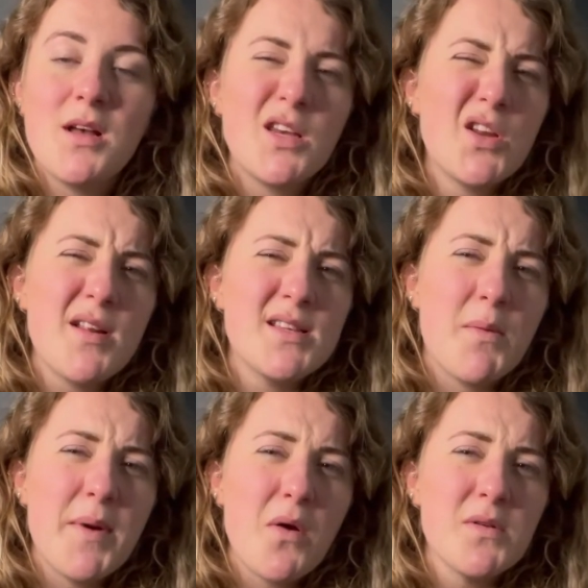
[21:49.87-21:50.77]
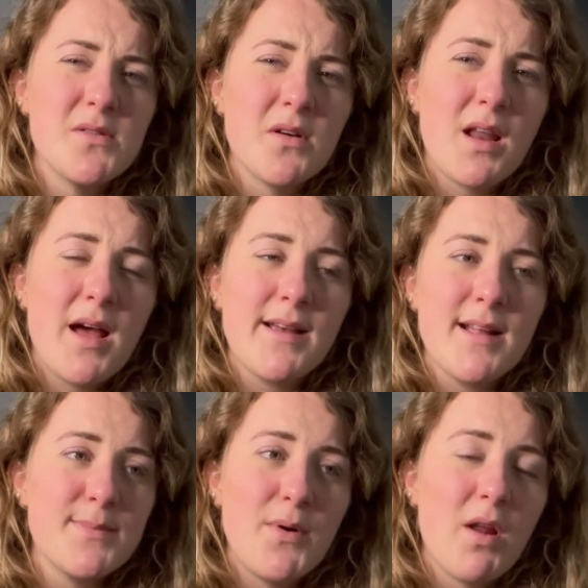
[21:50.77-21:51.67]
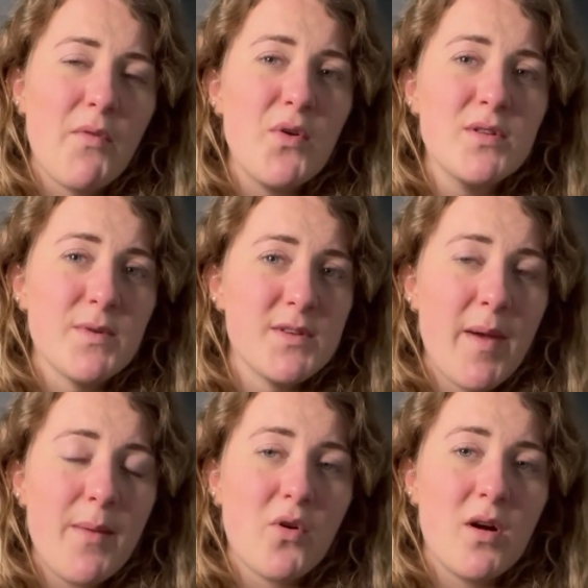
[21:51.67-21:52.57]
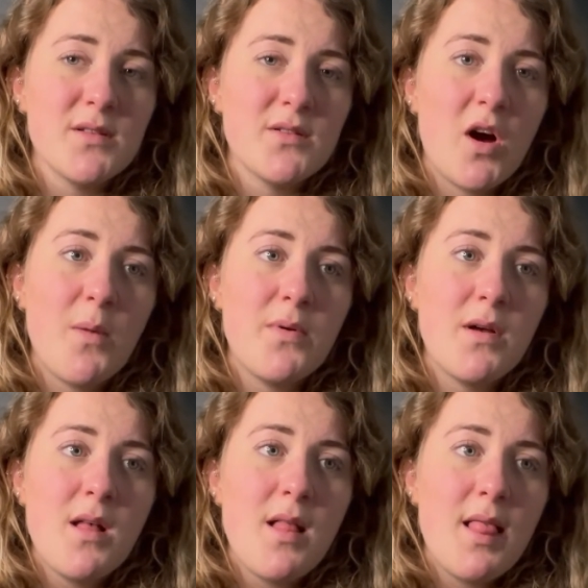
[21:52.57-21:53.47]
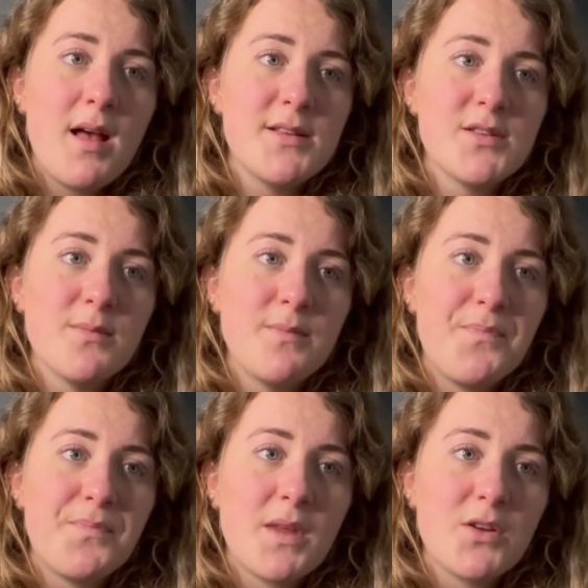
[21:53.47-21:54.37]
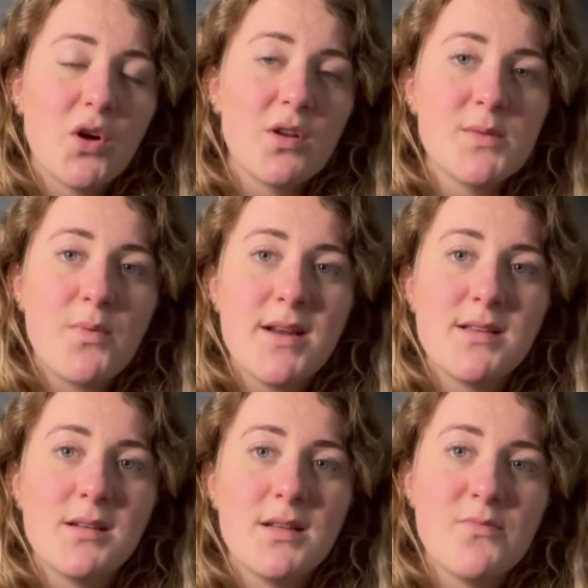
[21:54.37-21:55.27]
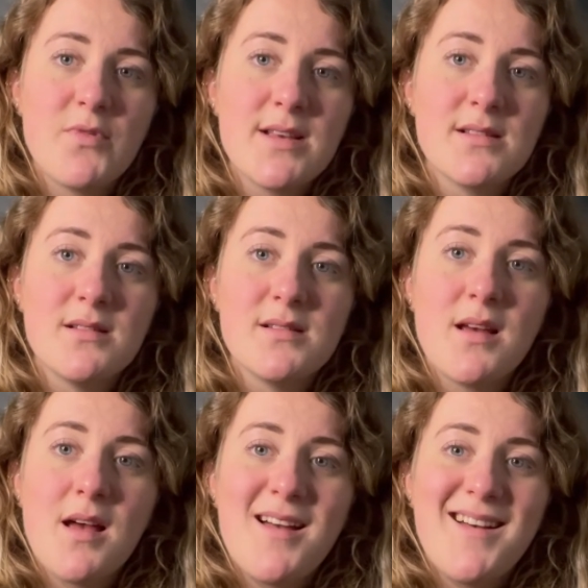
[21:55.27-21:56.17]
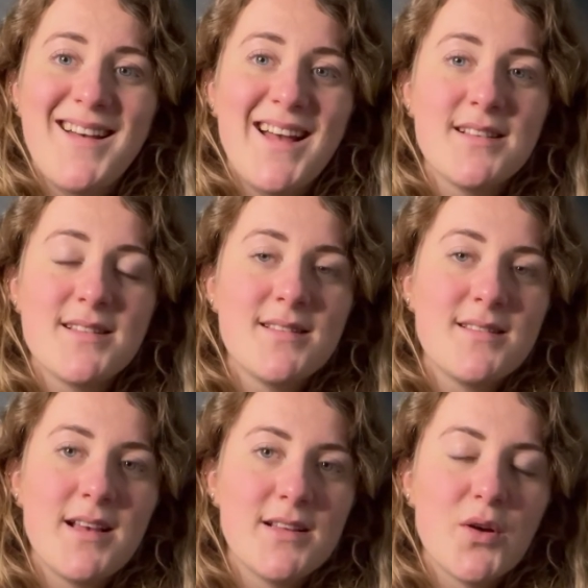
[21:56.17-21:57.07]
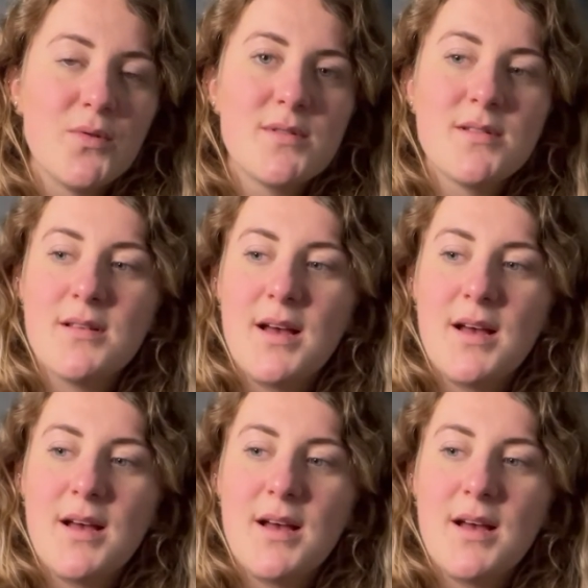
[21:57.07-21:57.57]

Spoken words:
You don't need to see what my oats look like. It's a bowl of oats with some apricots on top and some chocolate spread and some raisins. It's oats.